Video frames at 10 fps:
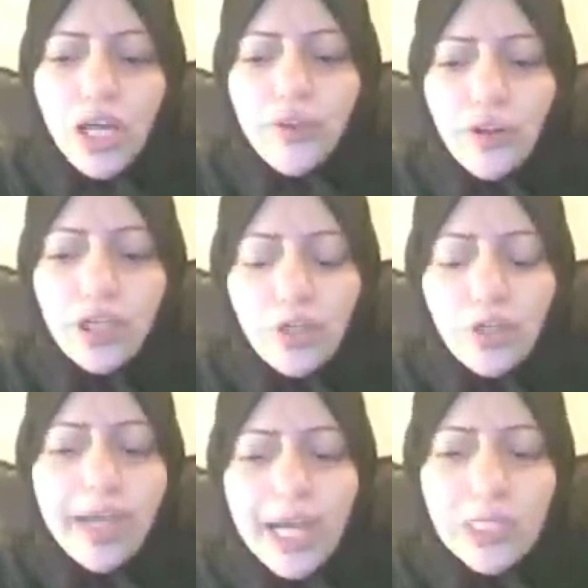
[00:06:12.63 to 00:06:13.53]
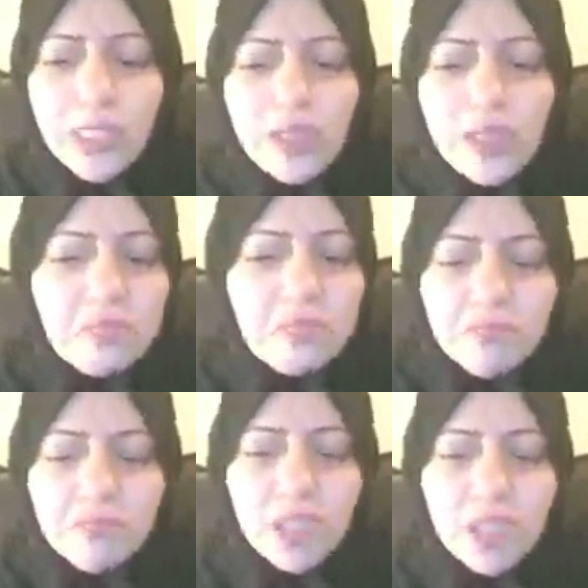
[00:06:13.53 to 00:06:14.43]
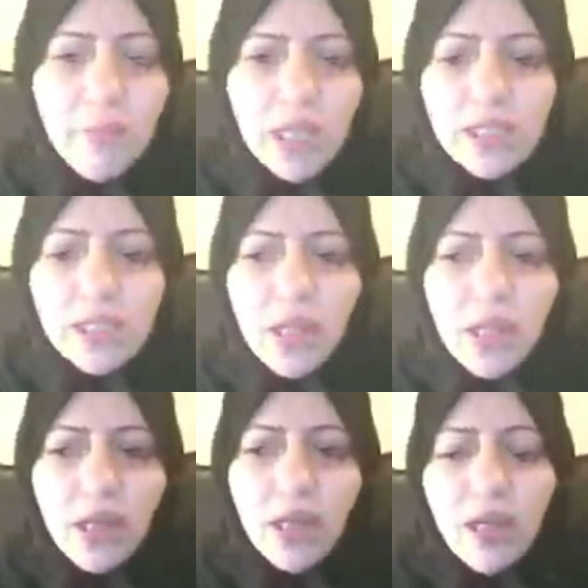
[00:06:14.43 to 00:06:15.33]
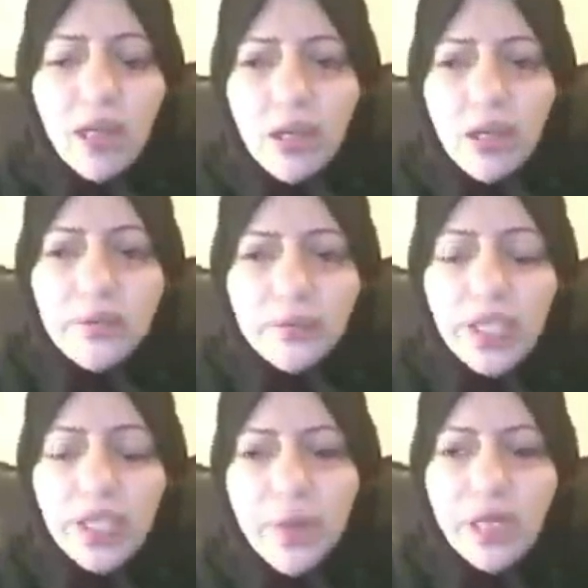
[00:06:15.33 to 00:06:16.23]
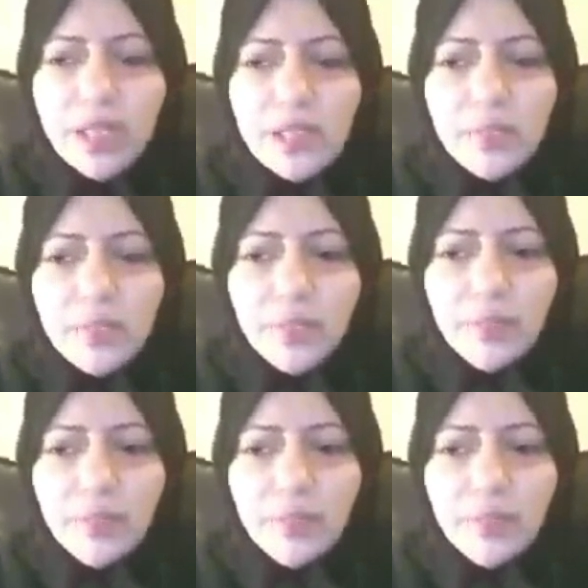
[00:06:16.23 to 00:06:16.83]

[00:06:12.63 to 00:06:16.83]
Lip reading: Also, my husband, 10 minutes. 10 minutes.